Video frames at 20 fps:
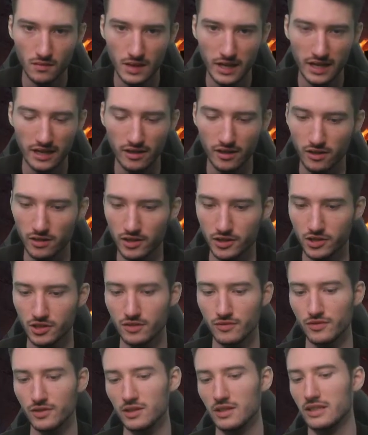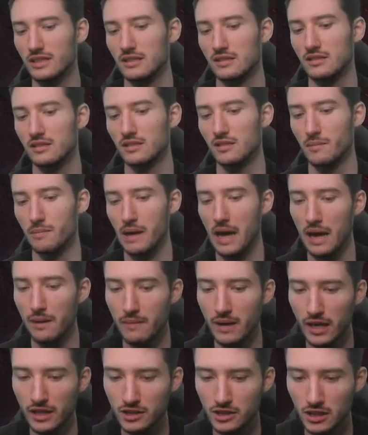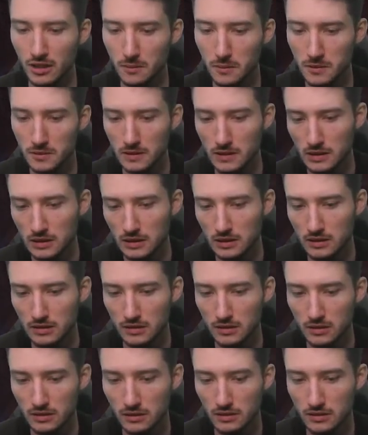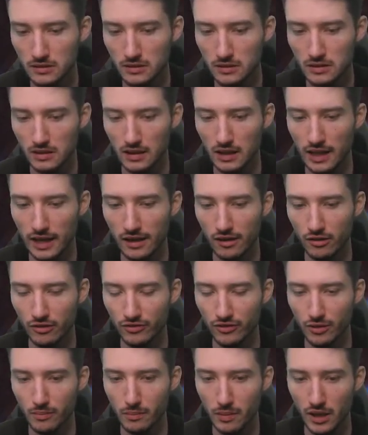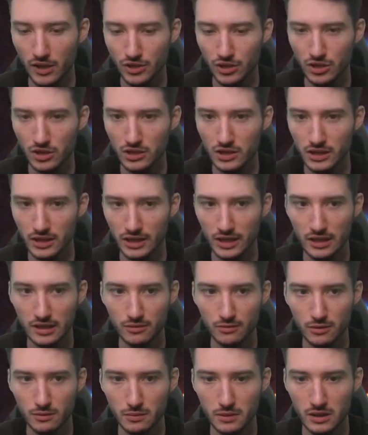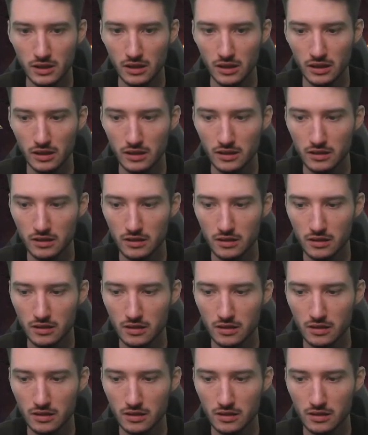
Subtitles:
I don't know, I just feel like this is a bad matchup. Leyline of Combustion, I guess, would be nice.